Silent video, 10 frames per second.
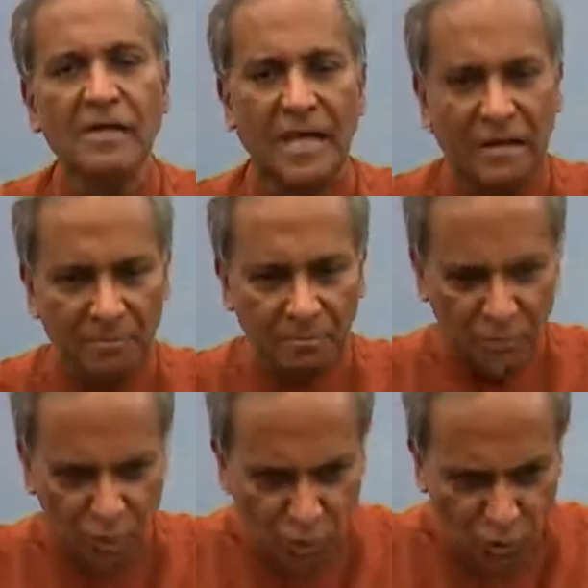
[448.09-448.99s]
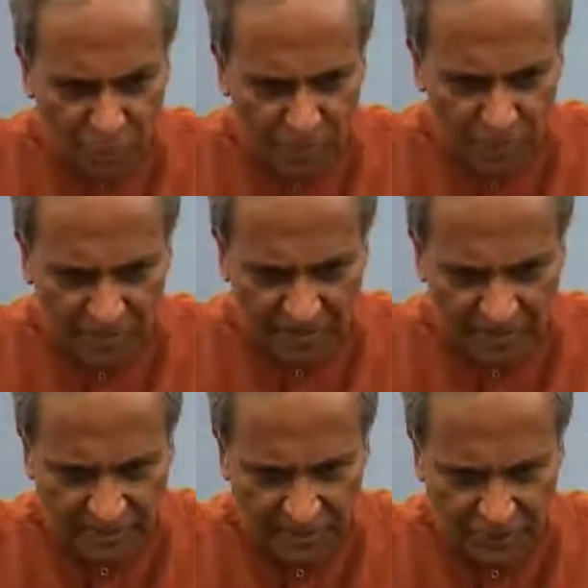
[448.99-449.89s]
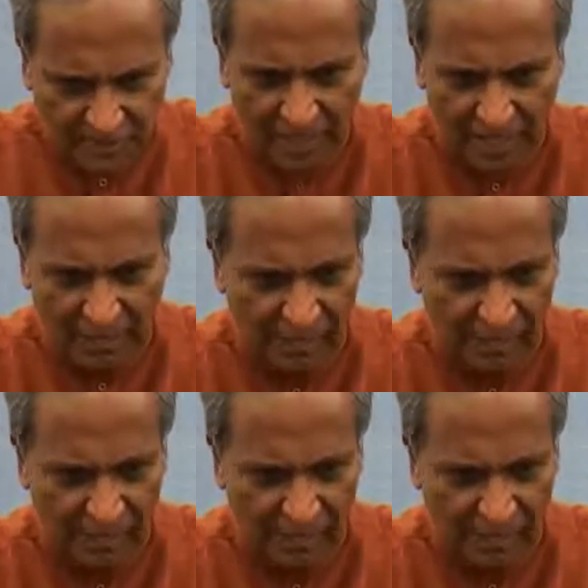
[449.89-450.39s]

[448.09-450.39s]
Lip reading: and contribute toward the greater society.